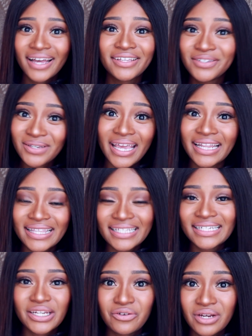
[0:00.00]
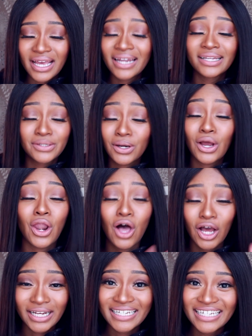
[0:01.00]
to get this degree, and it took a
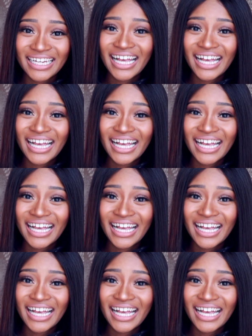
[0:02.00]
lot,